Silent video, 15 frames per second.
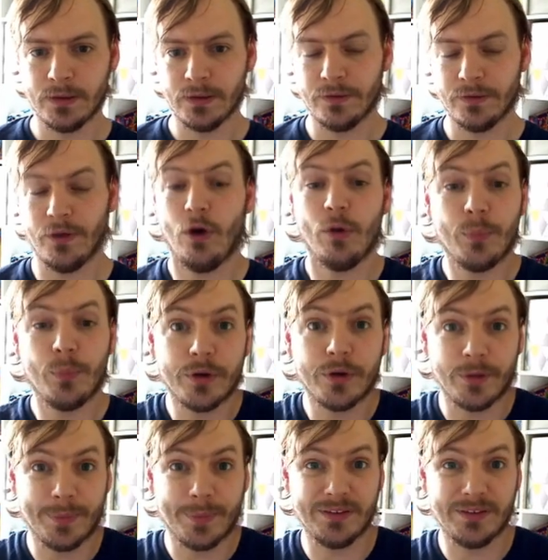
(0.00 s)
The whole point
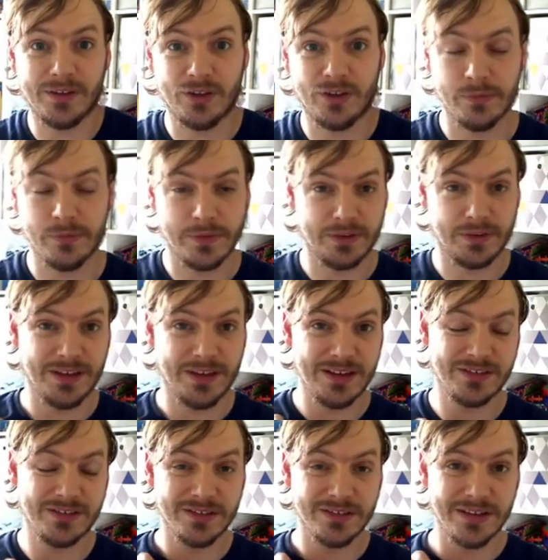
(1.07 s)
of the painted cube
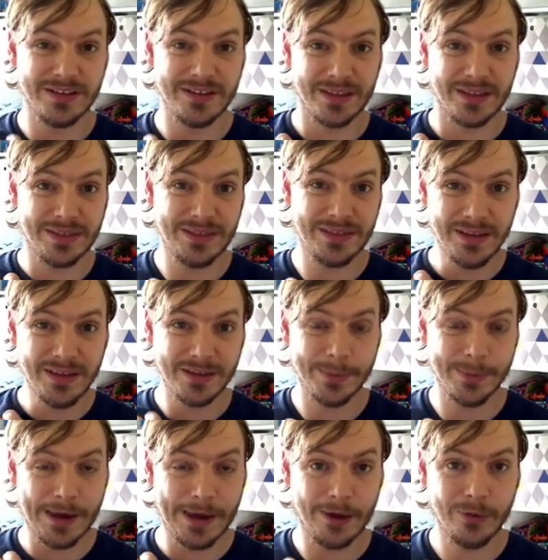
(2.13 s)
investigation is to think
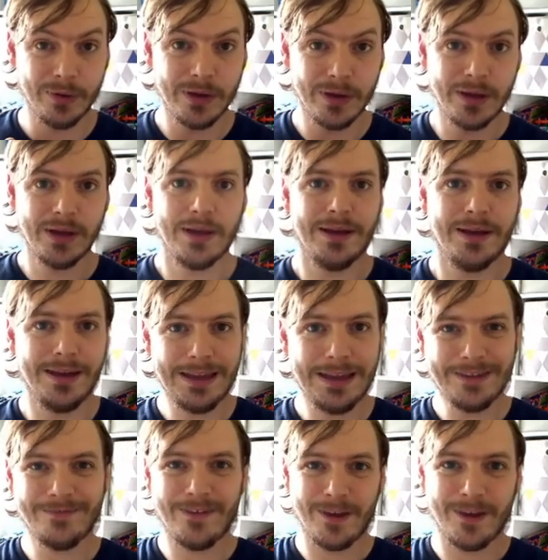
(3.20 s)
about,
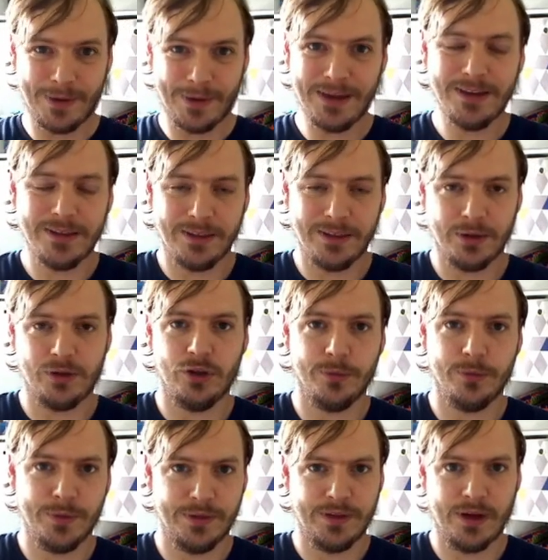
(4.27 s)
if I paint the
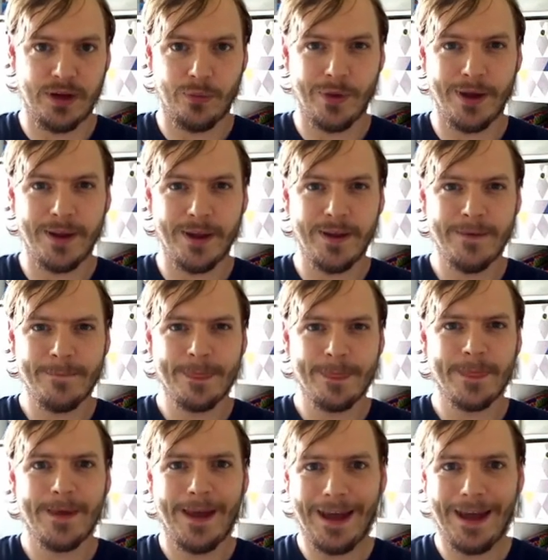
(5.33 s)
cube in that way,
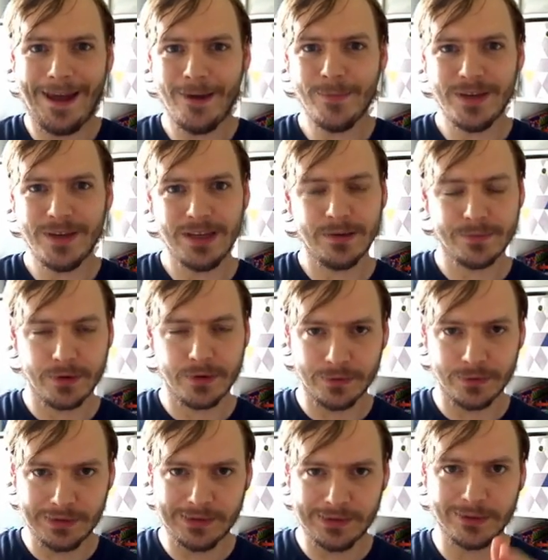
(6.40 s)
how many of
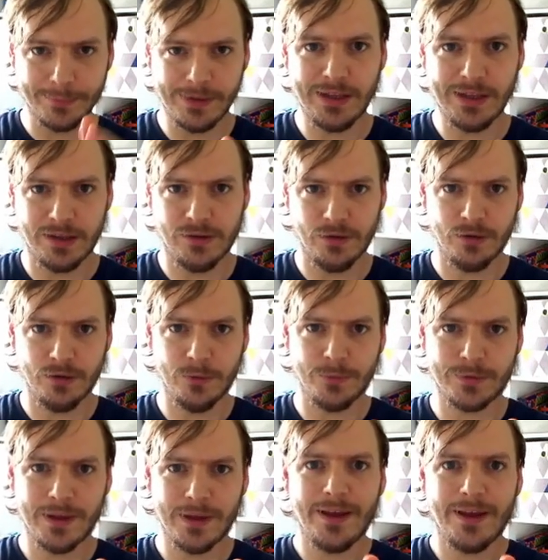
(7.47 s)
those little mini
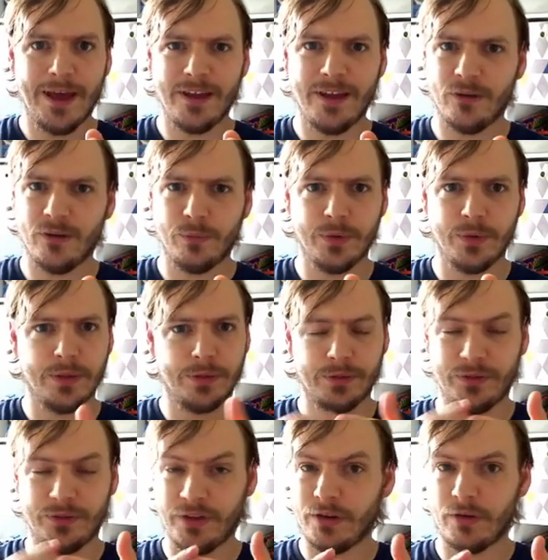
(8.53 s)
cubes end up with
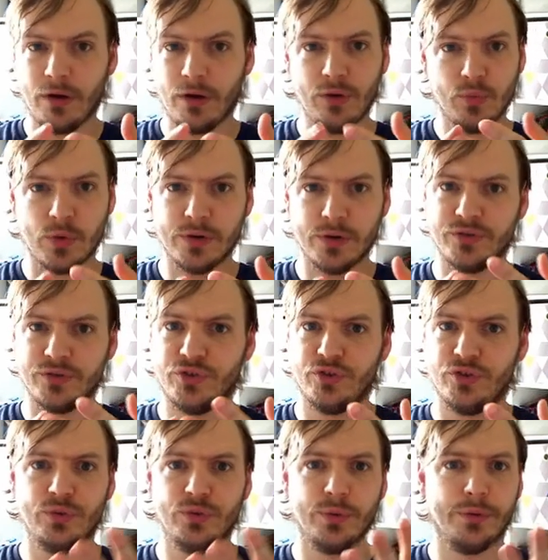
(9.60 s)
0, 1,
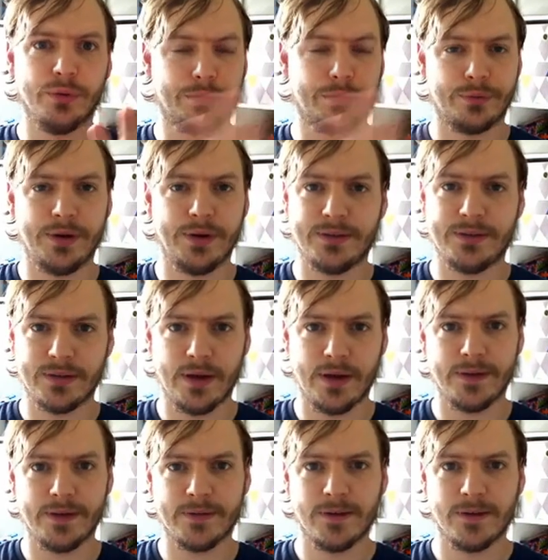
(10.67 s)
2 or 3
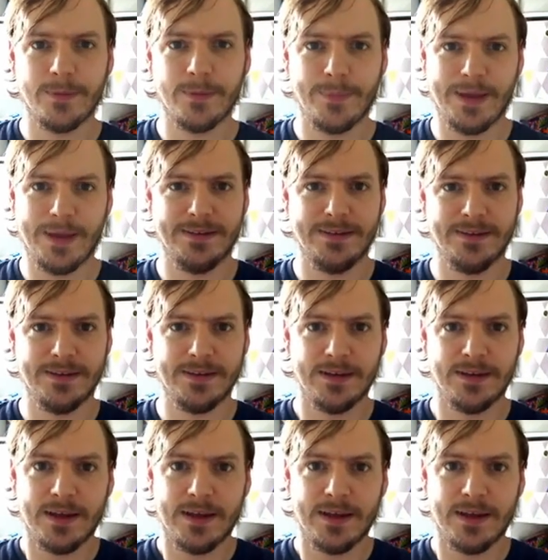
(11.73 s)
sides painted?